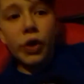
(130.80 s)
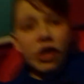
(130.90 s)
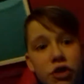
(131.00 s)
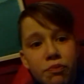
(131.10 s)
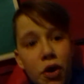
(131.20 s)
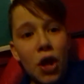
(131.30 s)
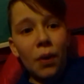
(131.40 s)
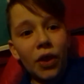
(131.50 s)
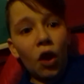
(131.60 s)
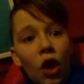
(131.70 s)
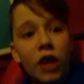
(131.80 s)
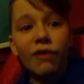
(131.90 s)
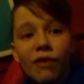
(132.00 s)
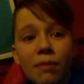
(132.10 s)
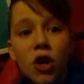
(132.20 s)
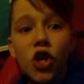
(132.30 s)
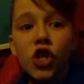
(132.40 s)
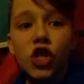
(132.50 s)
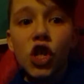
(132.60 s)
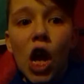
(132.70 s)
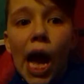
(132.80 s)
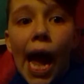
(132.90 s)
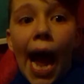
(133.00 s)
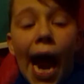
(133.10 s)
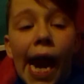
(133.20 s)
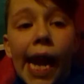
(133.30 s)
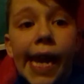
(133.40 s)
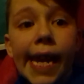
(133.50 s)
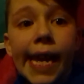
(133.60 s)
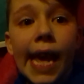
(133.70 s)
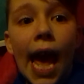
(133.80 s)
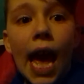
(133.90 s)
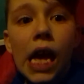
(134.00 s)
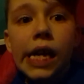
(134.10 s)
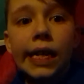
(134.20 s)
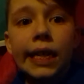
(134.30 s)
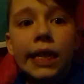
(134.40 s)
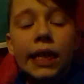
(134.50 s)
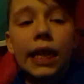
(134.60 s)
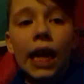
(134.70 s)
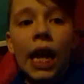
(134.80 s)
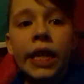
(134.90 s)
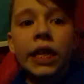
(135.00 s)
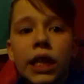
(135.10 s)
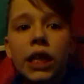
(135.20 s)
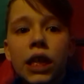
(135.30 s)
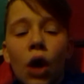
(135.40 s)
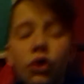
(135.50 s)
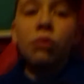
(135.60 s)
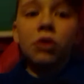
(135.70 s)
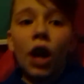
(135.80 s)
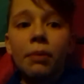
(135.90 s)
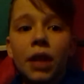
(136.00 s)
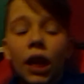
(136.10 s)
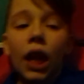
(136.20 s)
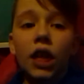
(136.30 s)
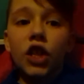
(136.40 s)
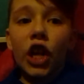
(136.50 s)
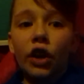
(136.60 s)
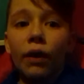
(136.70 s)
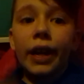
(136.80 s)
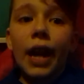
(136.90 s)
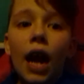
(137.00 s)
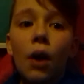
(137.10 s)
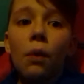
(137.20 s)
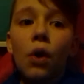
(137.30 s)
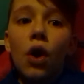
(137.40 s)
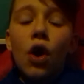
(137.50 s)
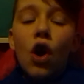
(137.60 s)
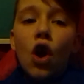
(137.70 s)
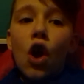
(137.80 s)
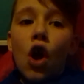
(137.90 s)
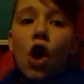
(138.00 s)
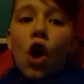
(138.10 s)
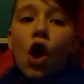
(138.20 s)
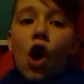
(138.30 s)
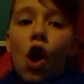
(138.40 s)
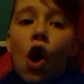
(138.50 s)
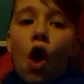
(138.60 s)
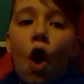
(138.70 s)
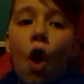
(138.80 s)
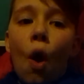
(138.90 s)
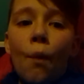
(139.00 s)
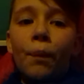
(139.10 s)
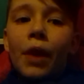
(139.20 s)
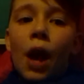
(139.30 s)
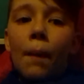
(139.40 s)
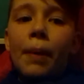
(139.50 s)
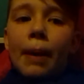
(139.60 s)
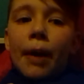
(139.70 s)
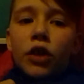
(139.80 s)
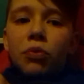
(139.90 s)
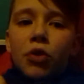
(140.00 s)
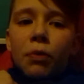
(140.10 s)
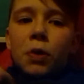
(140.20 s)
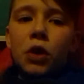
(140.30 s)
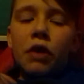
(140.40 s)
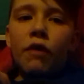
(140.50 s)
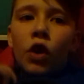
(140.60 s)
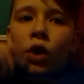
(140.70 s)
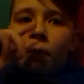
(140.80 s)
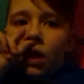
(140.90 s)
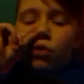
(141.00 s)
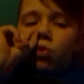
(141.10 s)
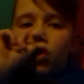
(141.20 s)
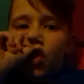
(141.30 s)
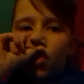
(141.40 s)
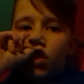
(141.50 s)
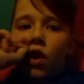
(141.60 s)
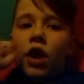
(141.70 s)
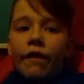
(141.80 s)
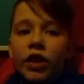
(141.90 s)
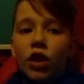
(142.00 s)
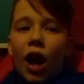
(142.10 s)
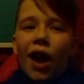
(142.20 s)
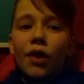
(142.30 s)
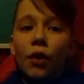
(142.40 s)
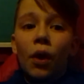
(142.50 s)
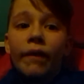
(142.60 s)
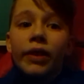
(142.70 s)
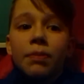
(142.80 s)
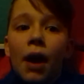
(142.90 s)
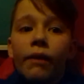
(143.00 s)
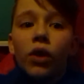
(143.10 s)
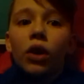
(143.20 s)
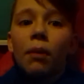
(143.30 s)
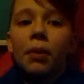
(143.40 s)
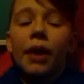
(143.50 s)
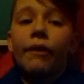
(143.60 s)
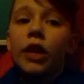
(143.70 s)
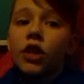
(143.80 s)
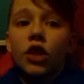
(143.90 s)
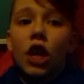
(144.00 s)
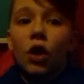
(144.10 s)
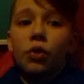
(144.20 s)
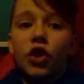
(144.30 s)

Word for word: we could put you on the list for merch. And yeah, so guys, go subscribe to the lads channel right now. Uh, it'll be my subscription if you look at my subscription. If it's not, I don't know if it's private or not, but if it isn't, then go and